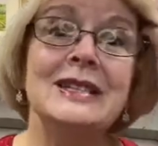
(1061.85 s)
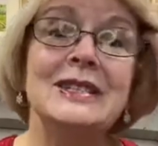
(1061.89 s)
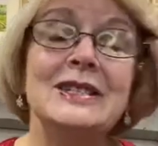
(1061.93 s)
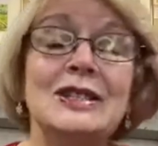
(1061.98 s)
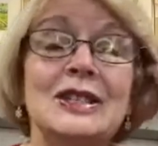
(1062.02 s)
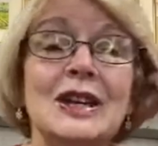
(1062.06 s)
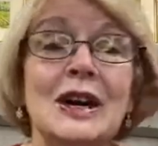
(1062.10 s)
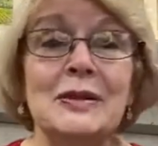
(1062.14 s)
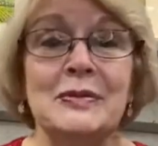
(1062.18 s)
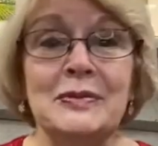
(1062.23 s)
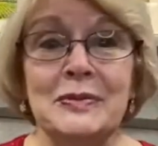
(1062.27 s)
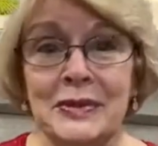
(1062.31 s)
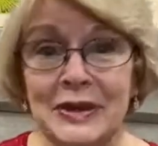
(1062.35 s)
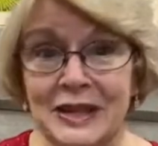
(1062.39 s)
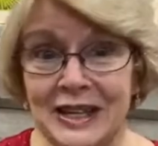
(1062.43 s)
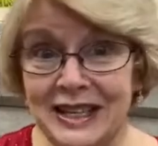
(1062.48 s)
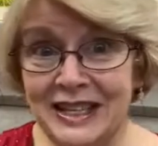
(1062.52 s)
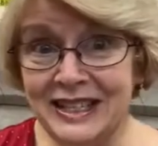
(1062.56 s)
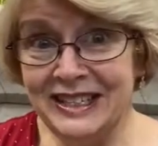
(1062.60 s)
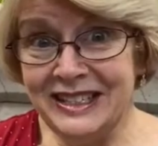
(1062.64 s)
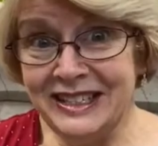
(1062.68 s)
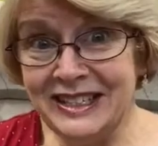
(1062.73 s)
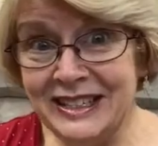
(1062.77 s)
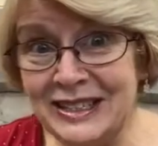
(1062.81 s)
jump,
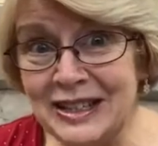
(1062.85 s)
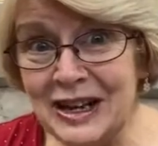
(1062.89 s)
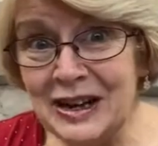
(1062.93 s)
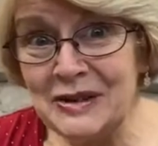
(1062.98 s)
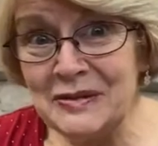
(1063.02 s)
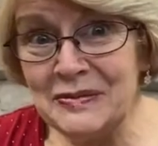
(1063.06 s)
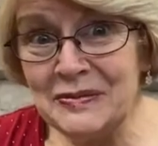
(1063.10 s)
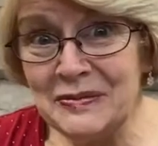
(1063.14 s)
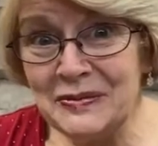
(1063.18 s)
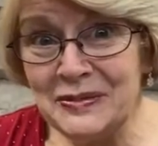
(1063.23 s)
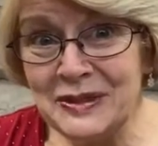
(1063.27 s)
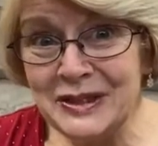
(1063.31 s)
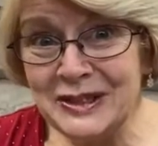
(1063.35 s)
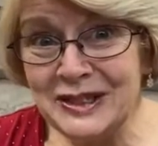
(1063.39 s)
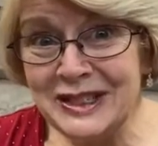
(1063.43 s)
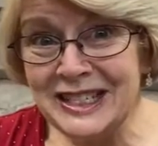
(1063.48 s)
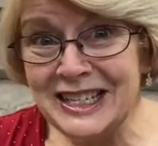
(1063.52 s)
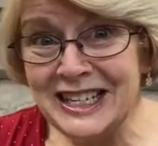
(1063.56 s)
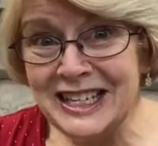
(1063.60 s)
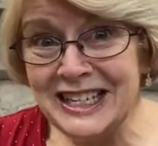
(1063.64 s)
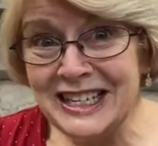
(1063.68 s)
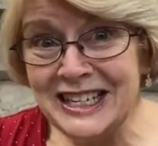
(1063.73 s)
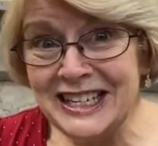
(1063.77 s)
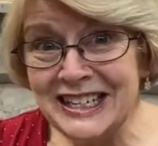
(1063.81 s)
jump your
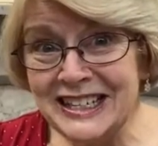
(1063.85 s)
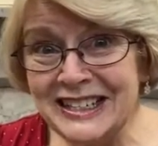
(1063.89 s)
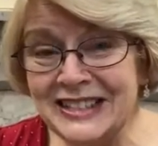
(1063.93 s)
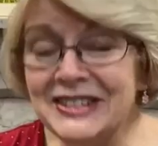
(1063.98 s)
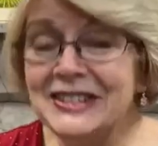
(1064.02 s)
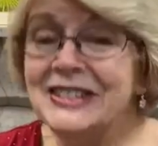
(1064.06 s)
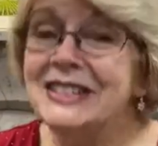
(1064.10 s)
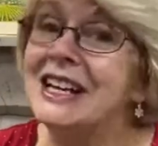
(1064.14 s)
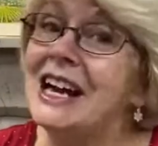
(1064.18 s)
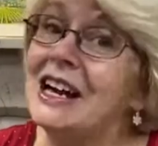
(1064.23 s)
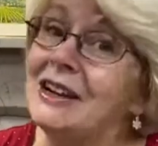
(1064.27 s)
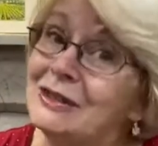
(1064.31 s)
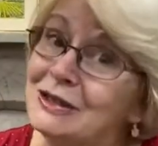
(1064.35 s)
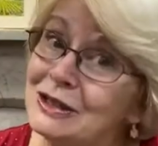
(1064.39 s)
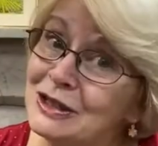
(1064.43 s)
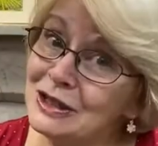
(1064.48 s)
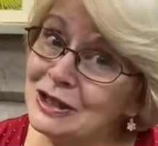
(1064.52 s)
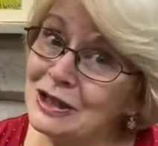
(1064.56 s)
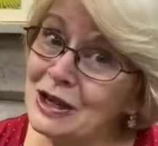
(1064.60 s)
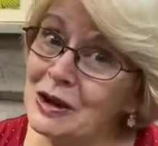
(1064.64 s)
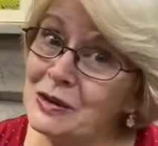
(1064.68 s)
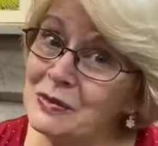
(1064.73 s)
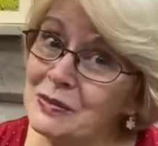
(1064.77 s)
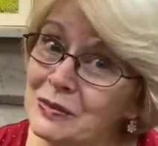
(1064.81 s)
jiggles out,
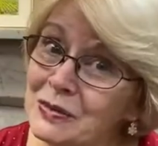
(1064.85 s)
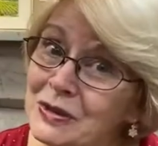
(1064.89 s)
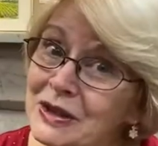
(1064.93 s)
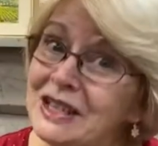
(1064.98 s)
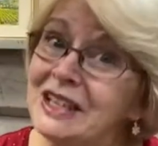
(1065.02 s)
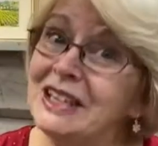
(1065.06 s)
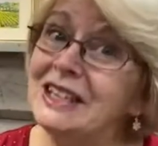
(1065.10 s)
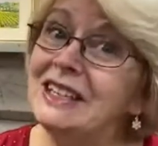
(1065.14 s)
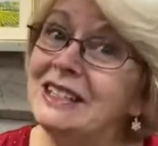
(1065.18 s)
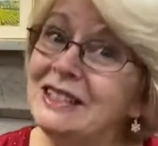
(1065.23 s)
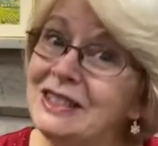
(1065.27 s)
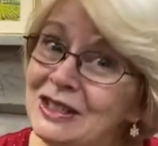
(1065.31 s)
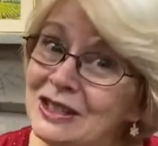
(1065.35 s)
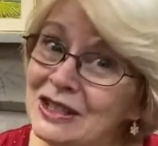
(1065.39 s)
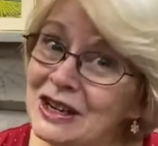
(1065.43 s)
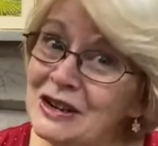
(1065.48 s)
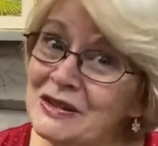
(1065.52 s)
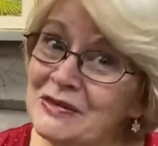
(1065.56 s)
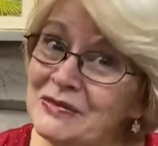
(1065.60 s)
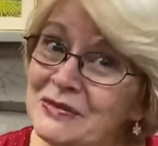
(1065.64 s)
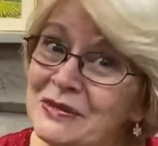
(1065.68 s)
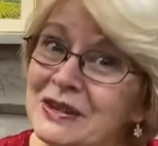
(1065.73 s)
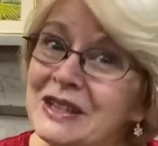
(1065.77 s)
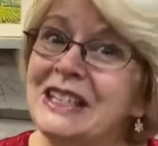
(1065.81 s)
jump,
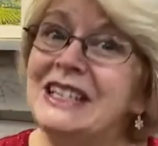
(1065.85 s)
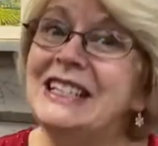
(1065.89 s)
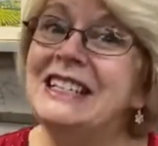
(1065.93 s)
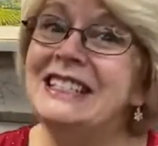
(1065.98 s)
jump,